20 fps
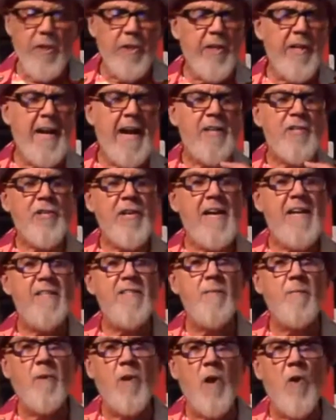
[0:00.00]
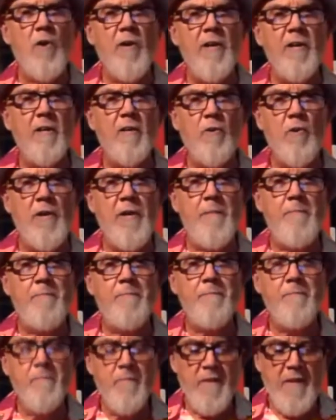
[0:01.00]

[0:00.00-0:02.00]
You could actually add some coconut cream,